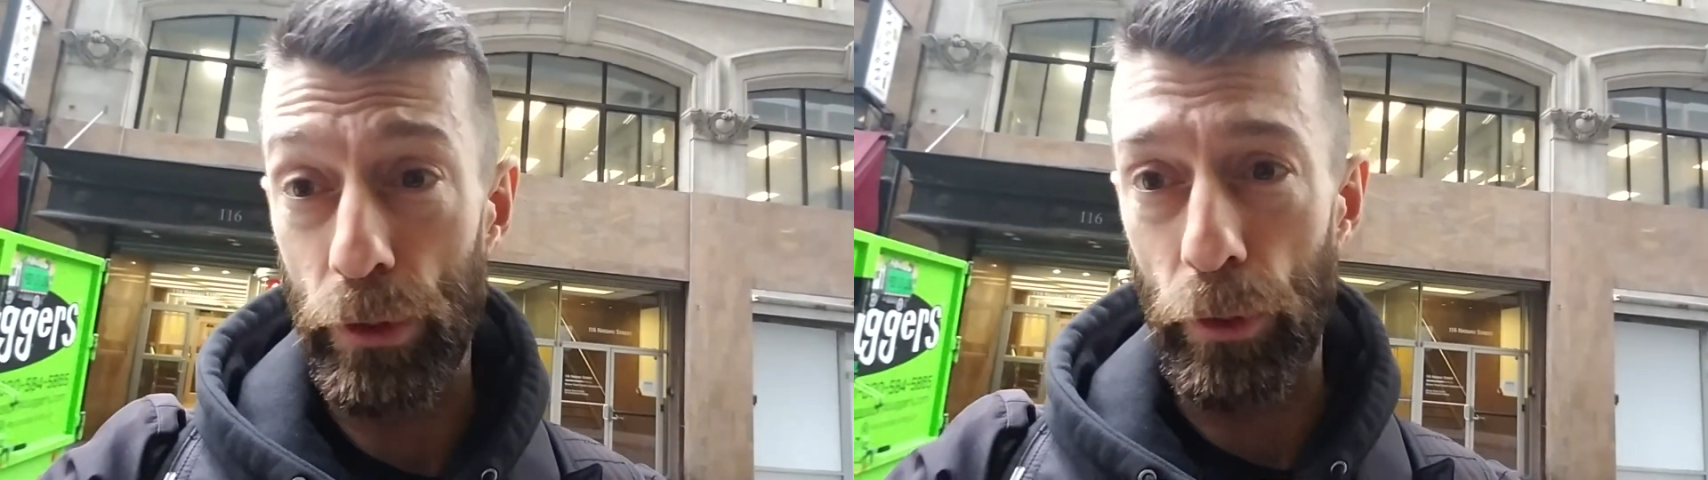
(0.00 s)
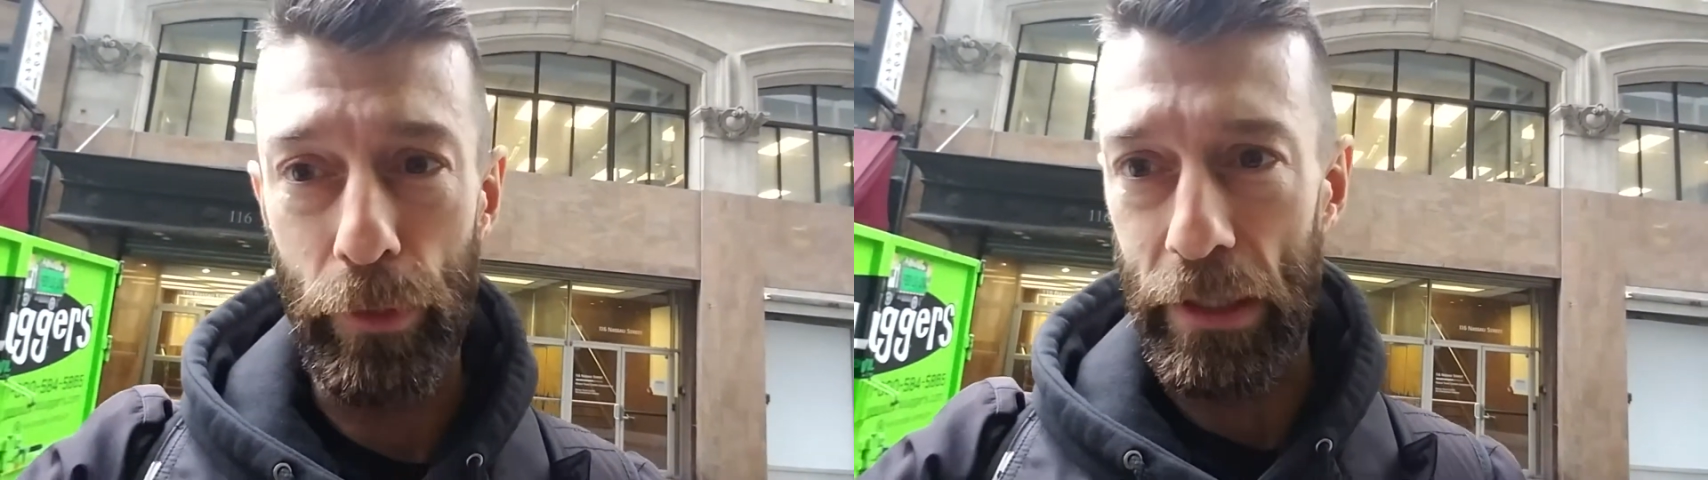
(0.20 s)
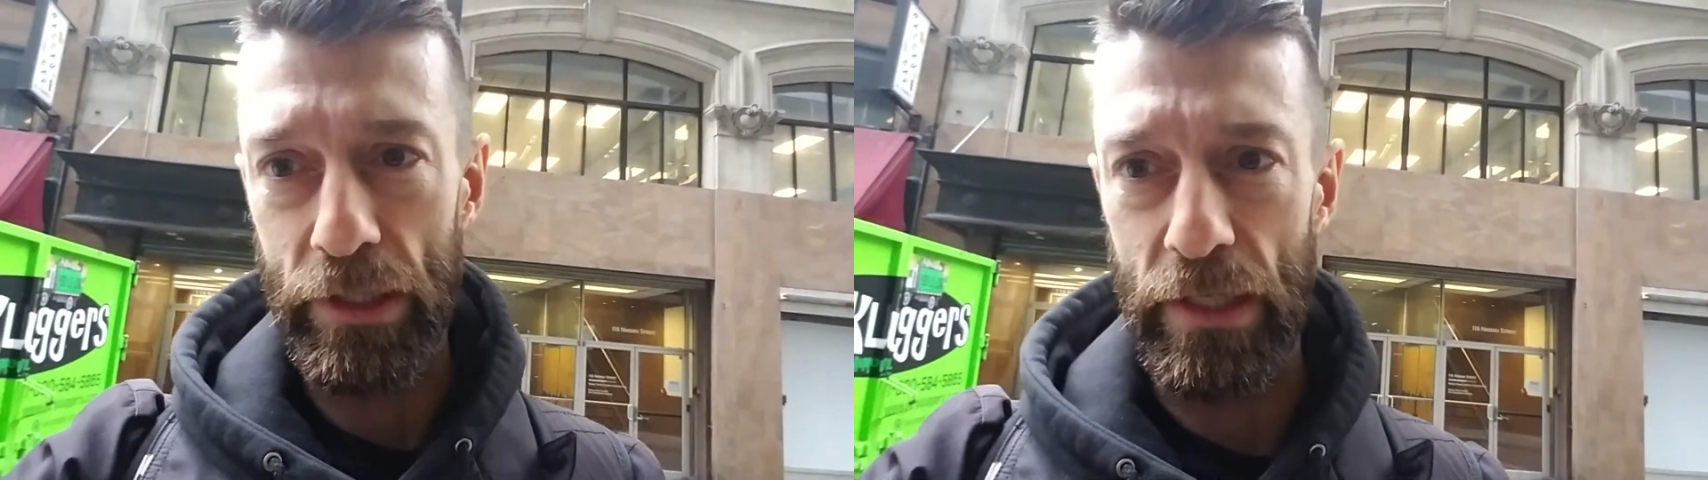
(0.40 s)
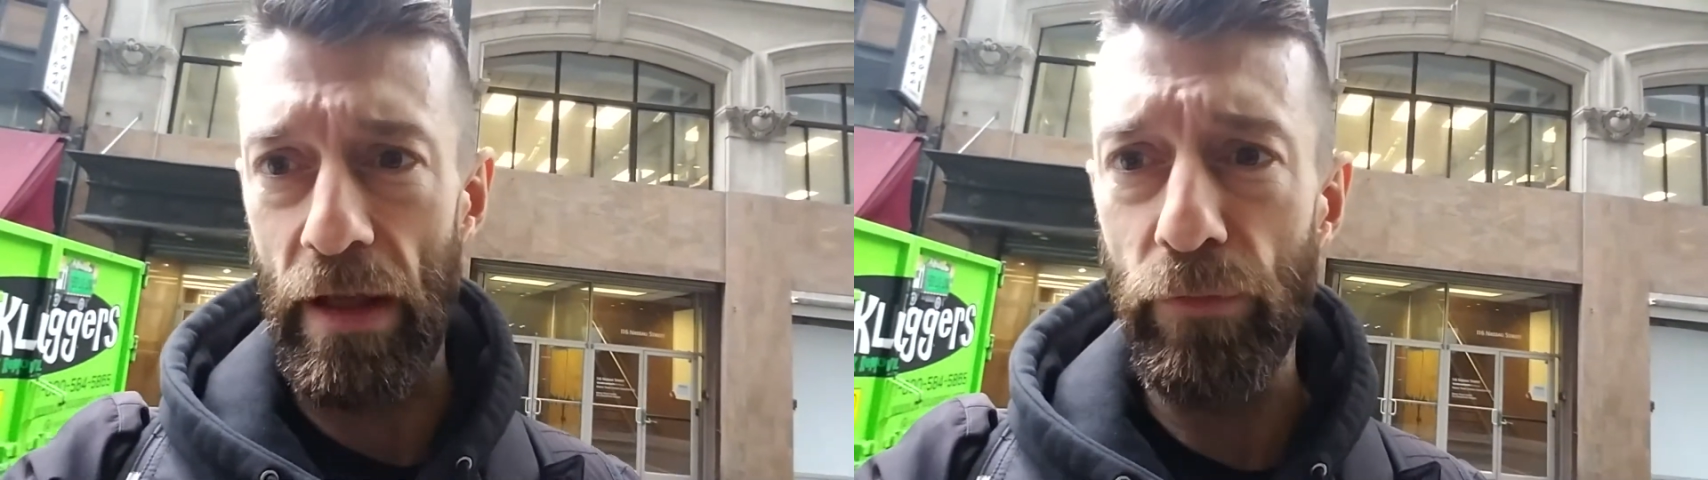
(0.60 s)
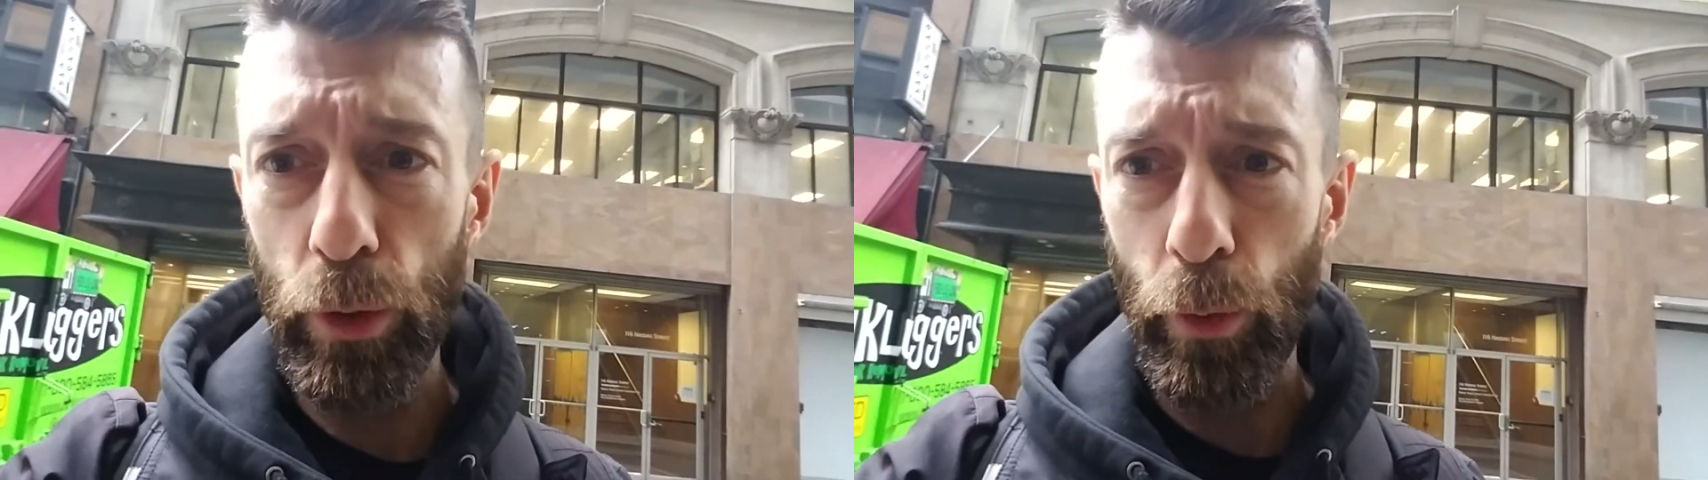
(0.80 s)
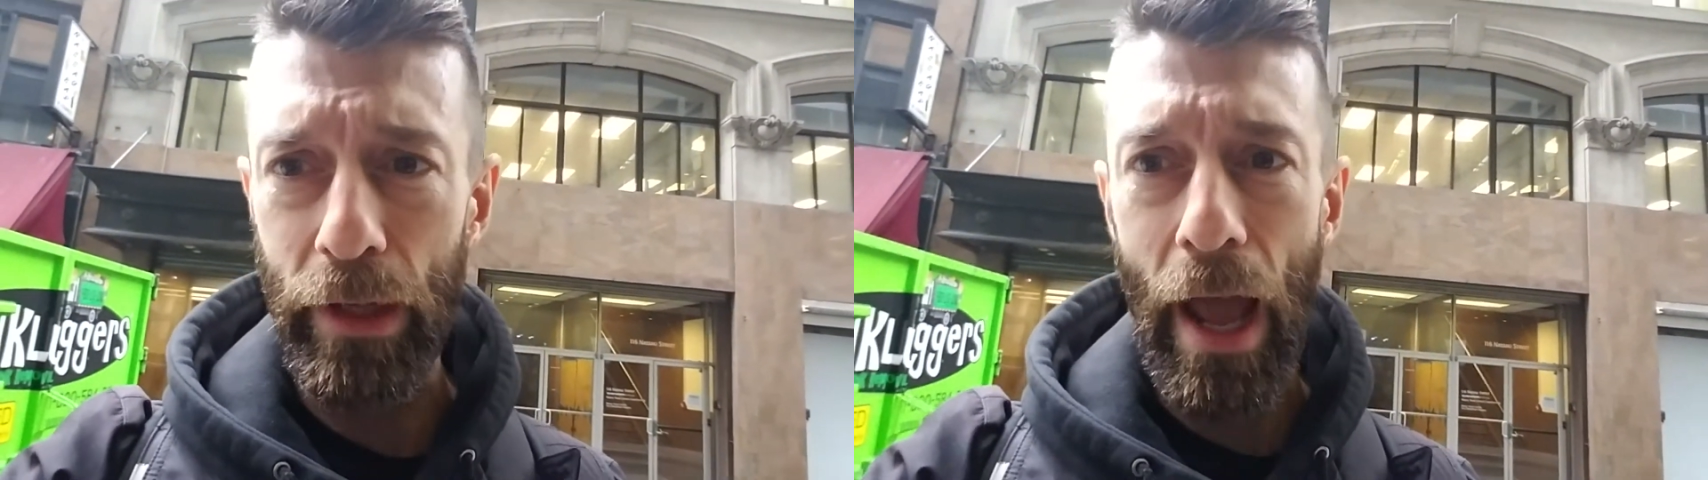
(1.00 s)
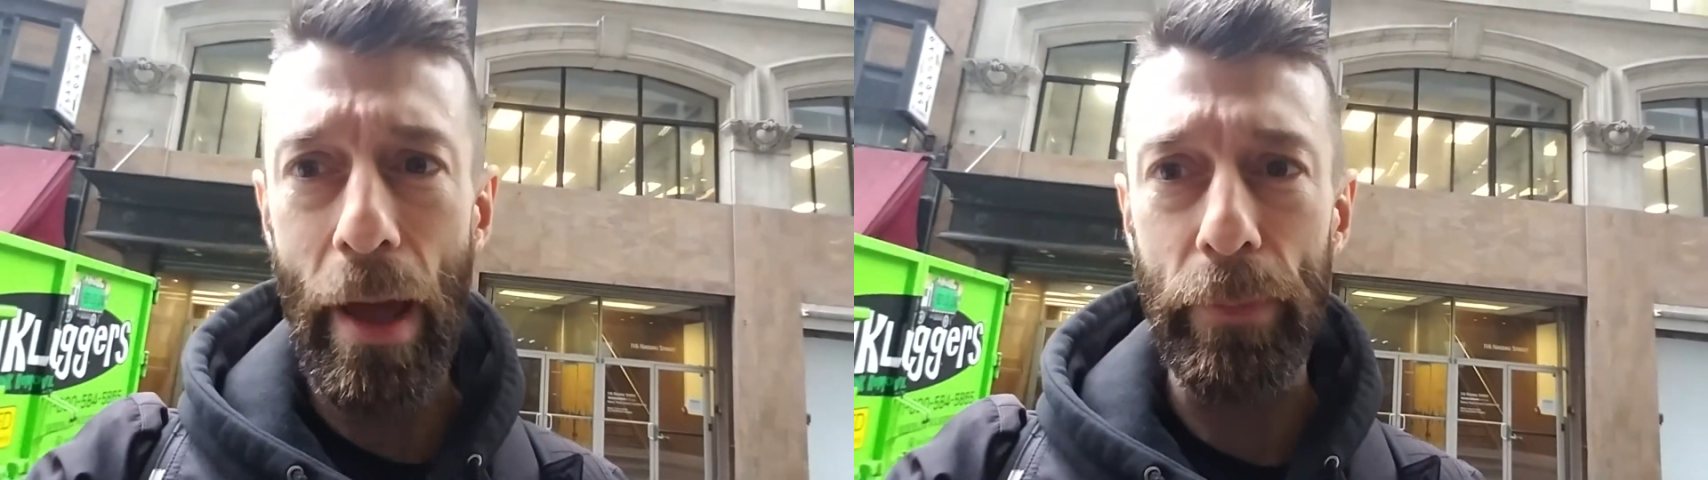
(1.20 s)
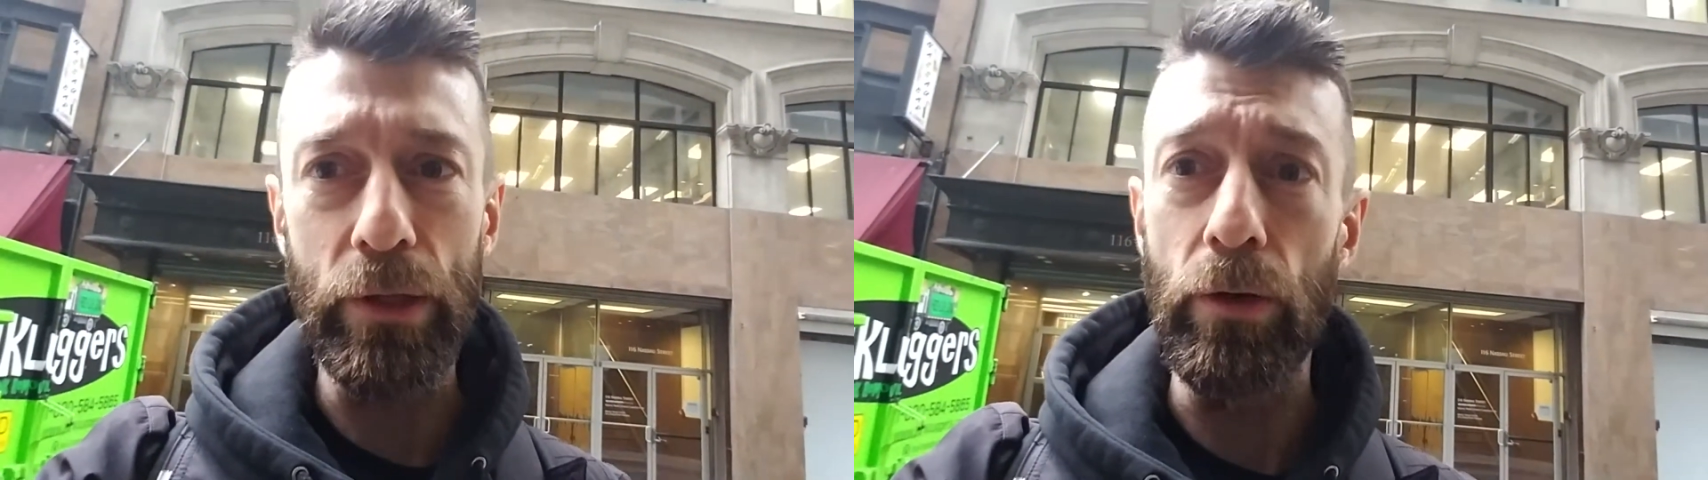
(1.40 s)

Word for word: you know, that is never going to happen.